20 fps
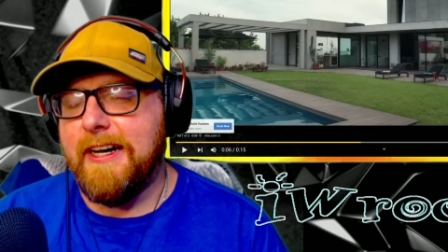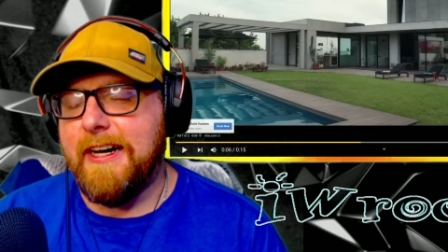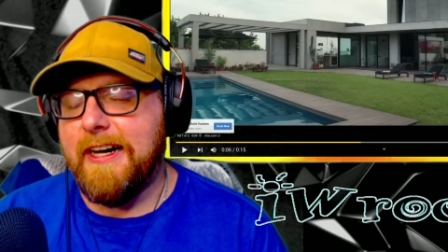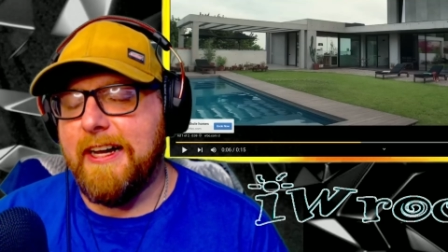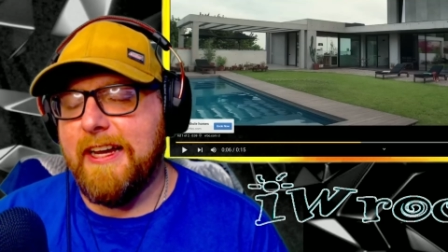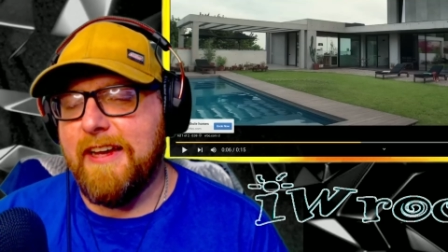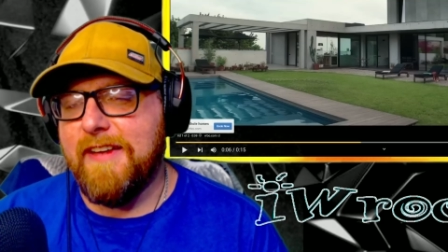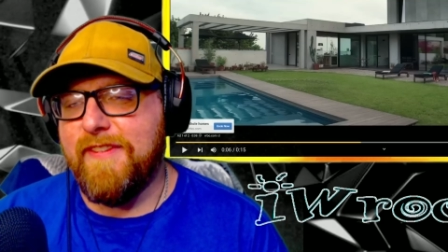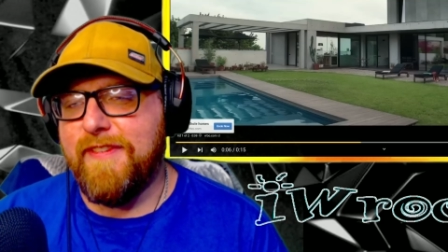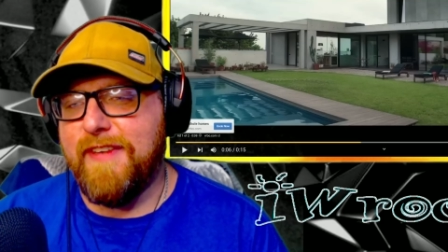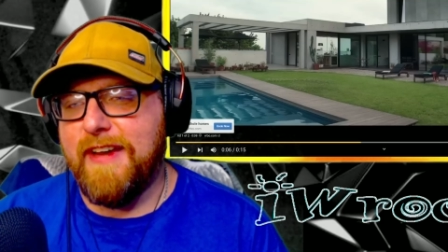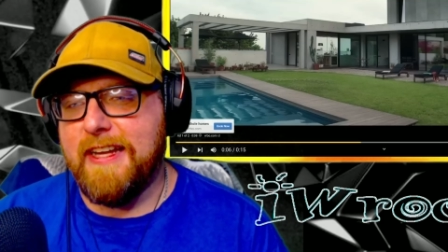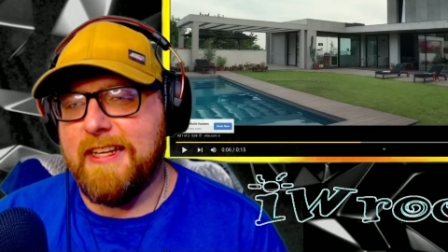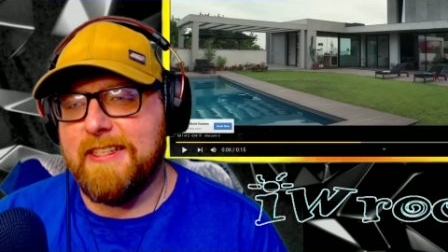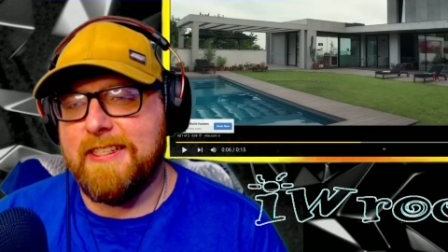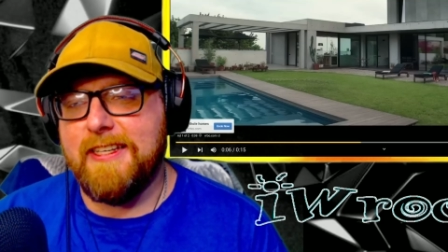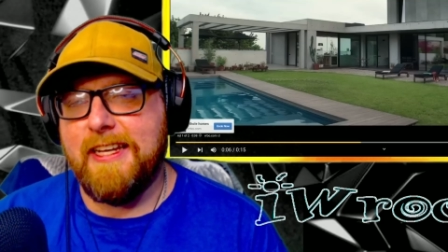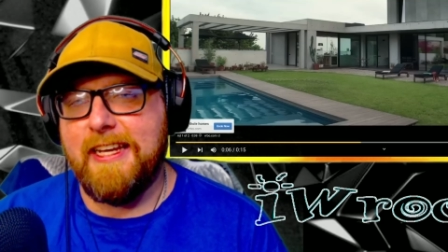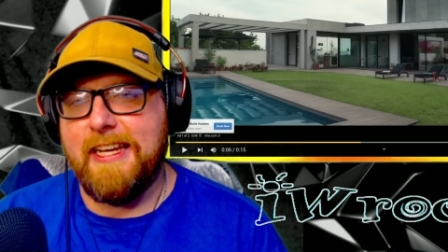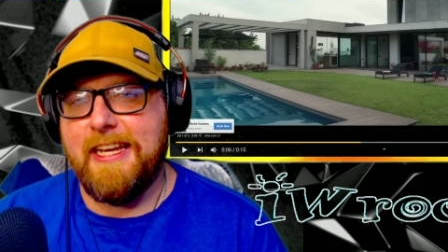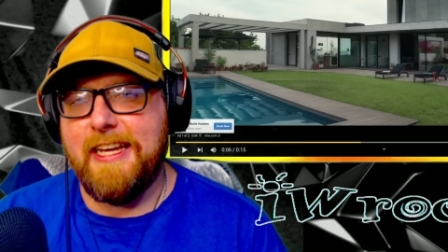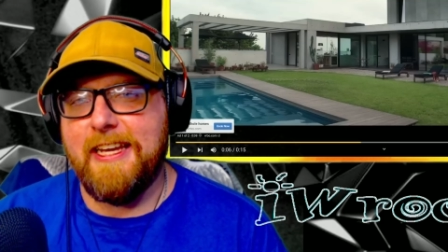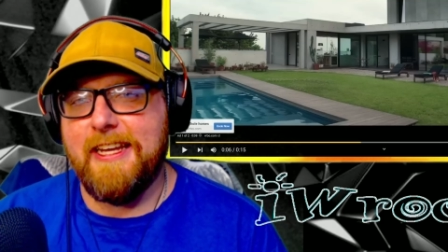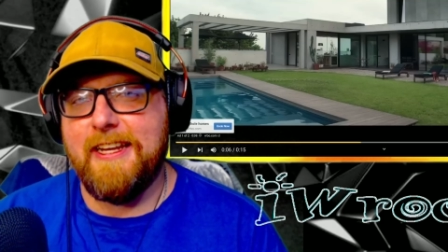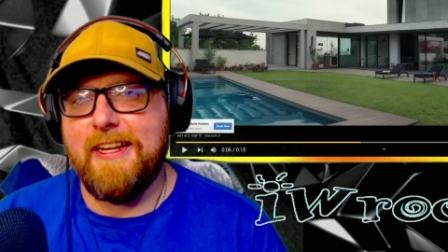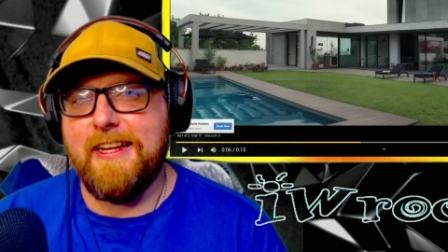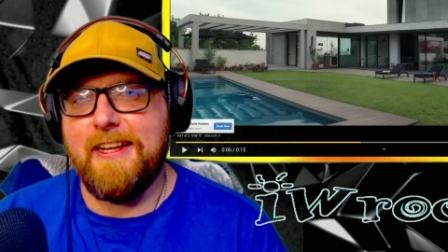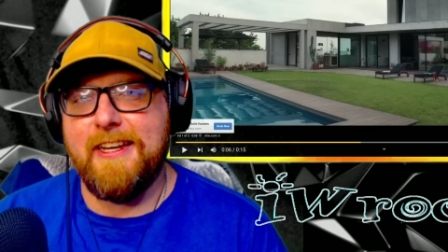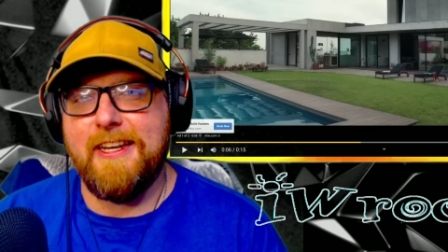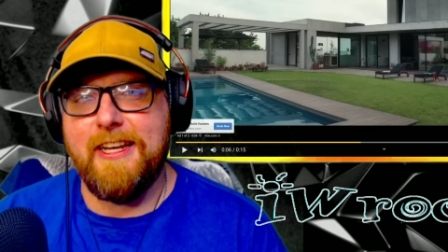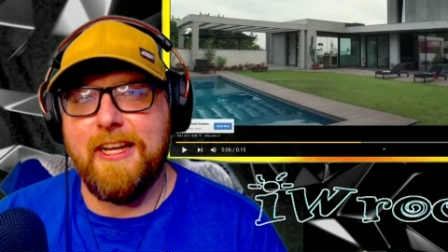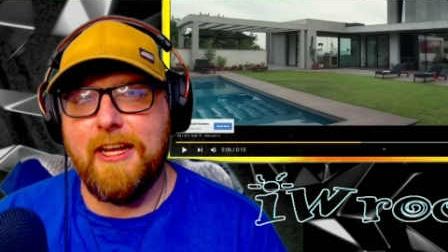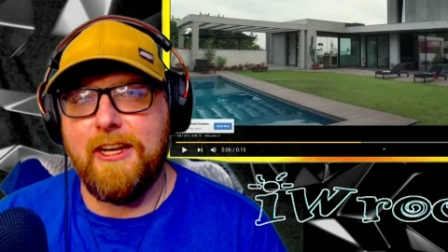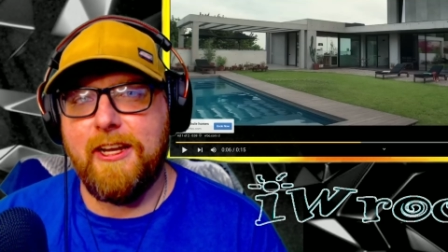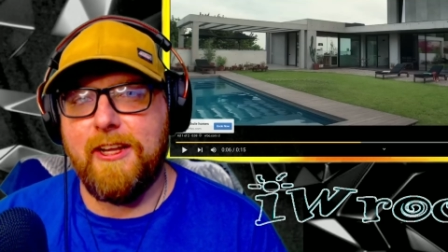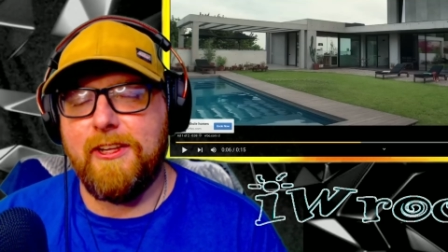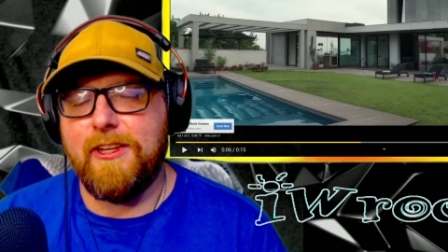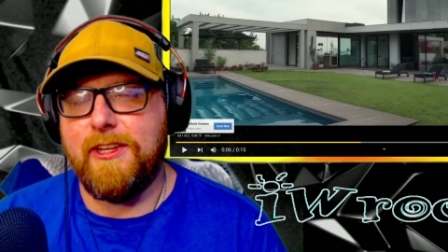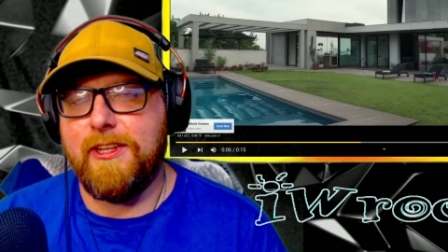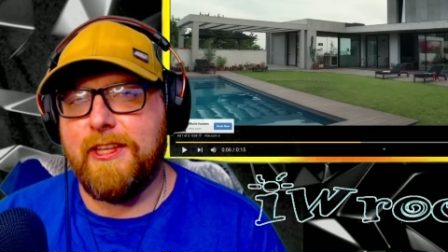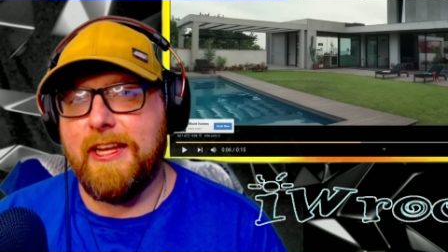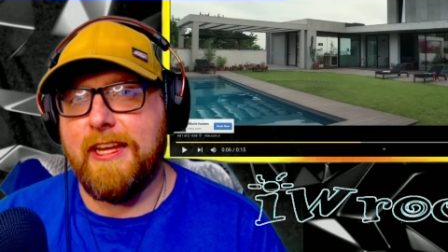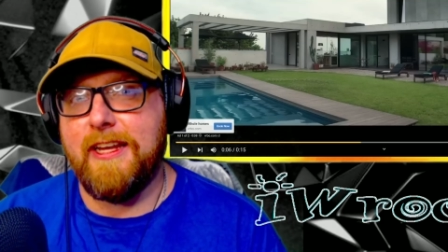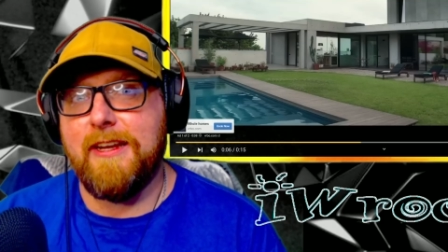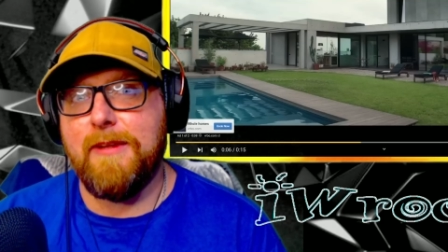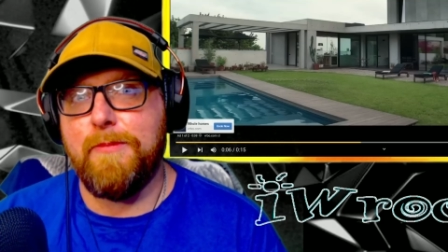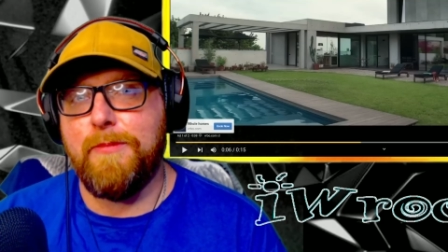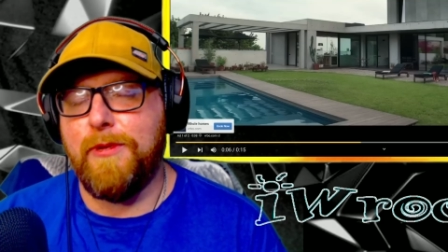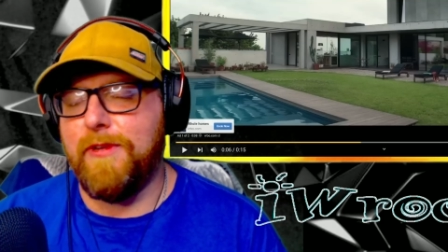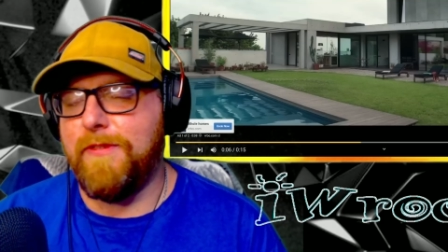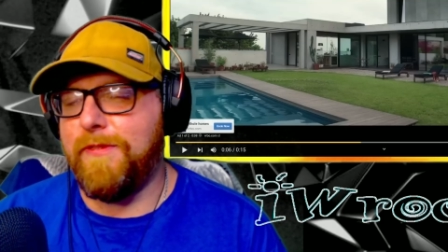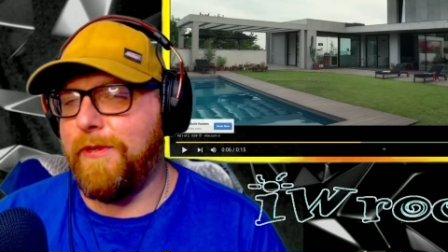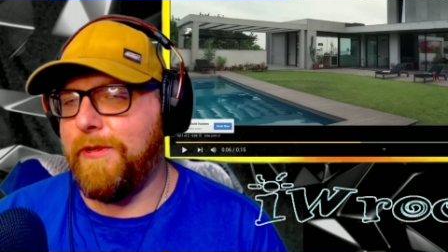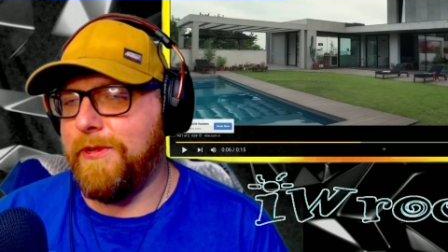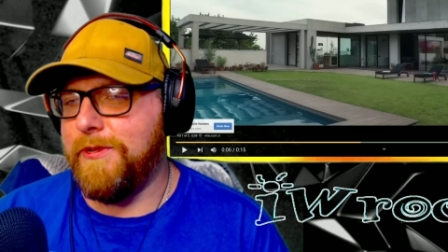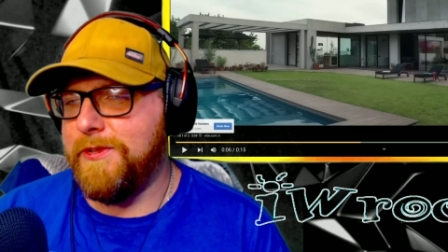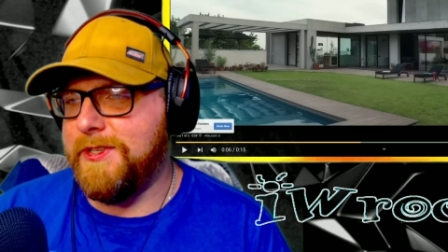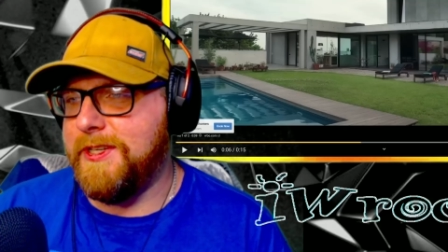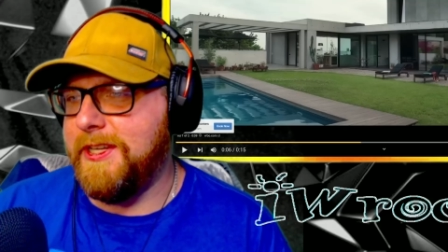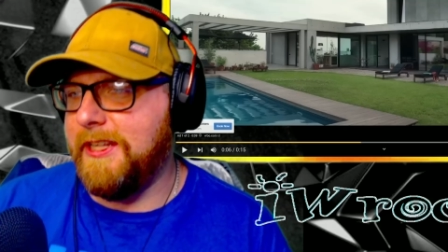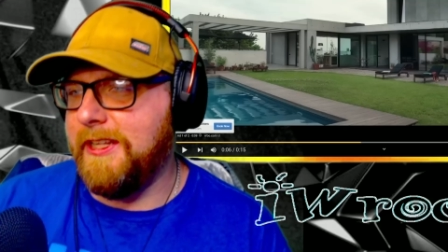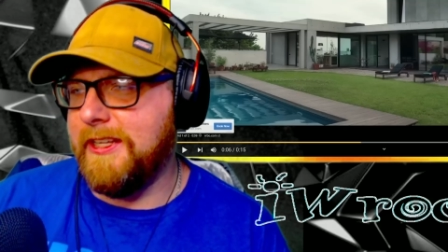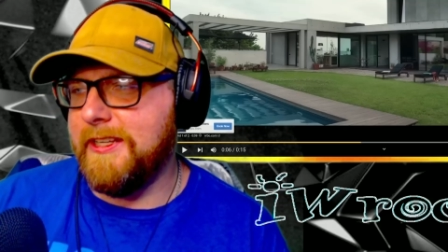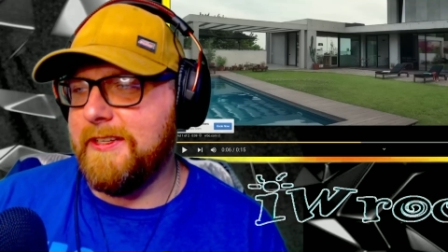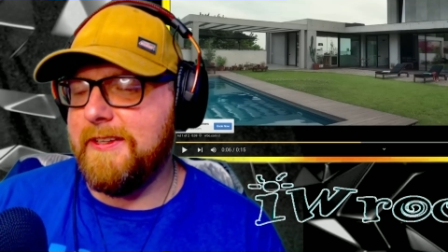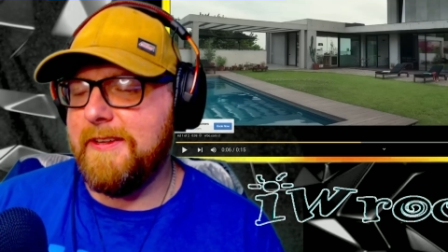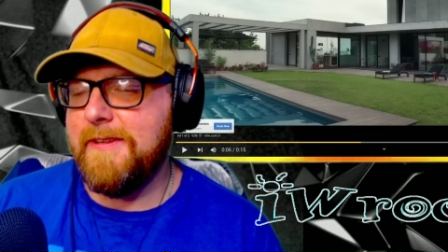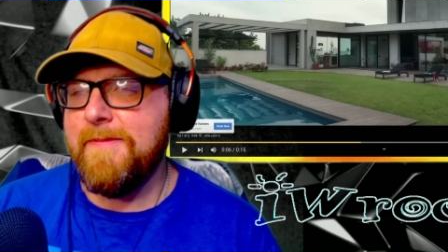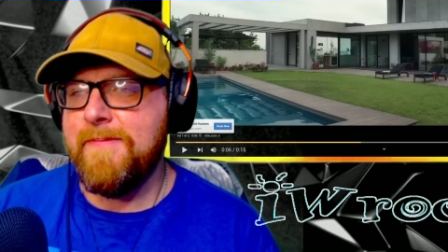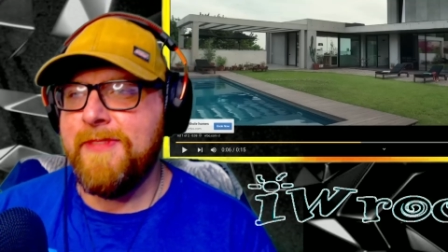event in none other than beautiful New Zealand.